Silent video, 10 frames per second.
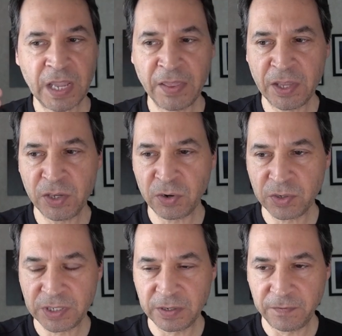And then
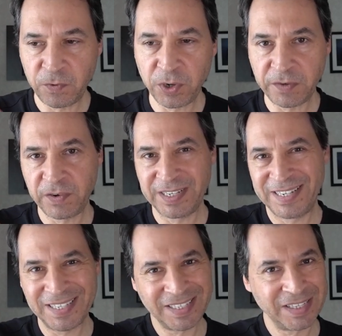your four different
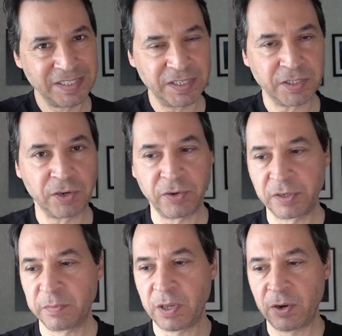distances are going
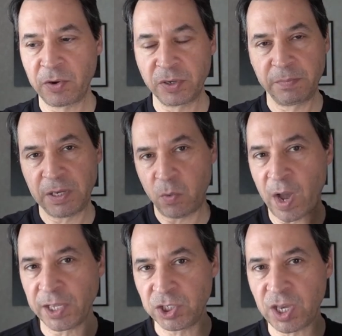to, are going to be a
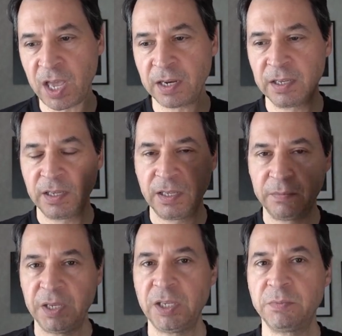wide shot,
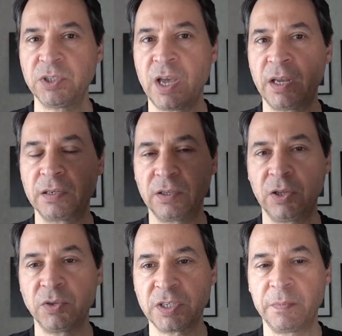medium shot,
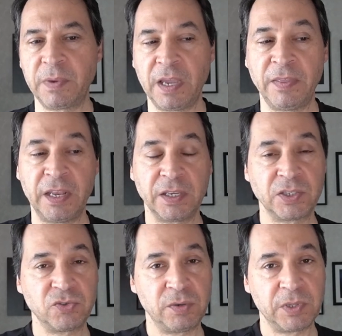close-up, and then
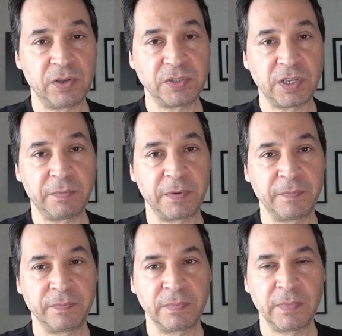extreme close-up.
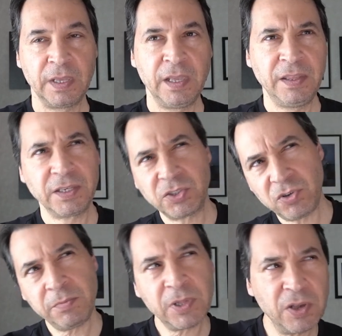The
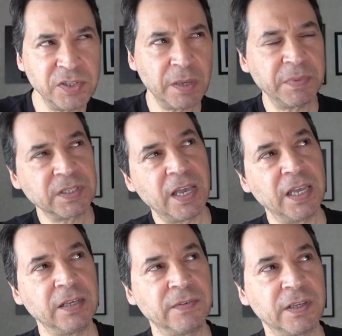extreme close-up is
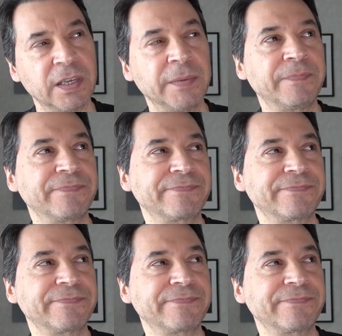kind of a,